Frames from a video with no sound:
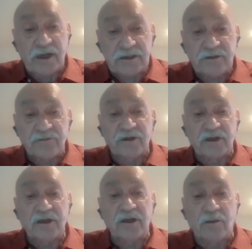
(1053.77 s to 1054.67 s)
Massive
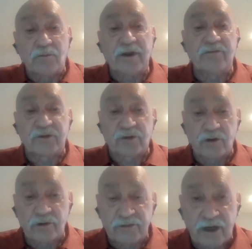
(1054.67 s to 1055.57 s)
can play the role
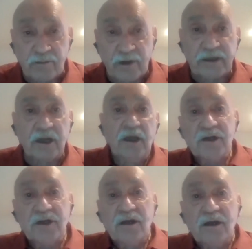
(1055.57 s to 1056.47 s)
of dark matter.
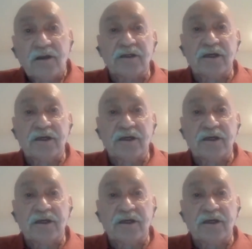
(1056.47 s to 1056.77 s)
But